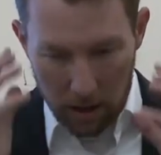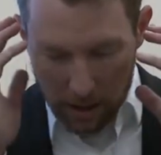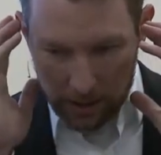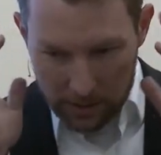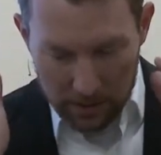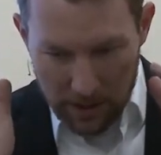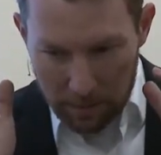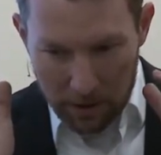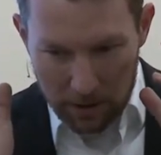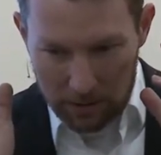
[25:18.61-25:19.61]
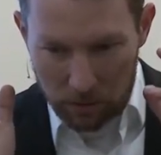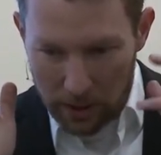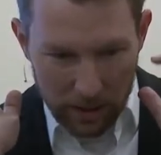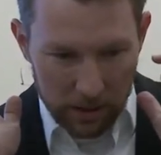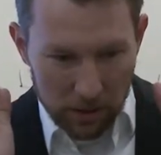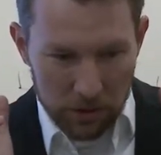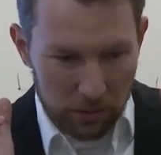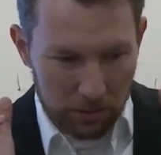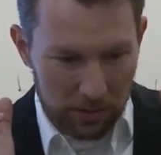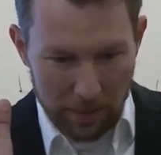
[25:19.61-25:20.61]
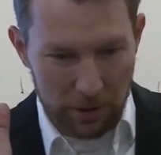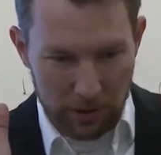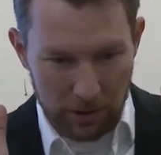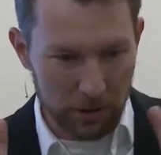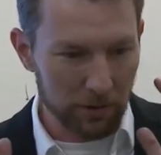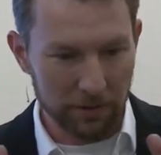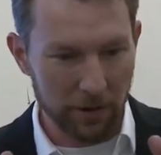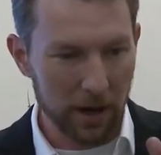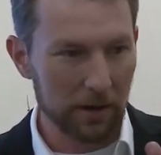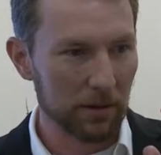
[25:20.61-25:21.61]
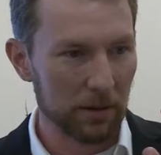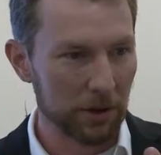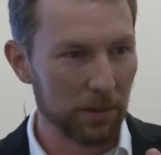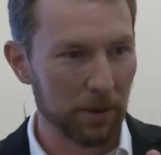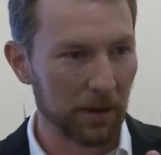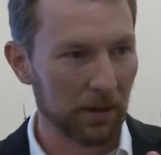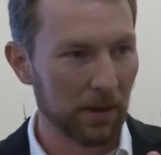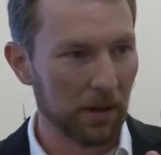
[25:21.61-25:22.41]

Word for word: it's December, we need to use temperature-controlled freight or shipping.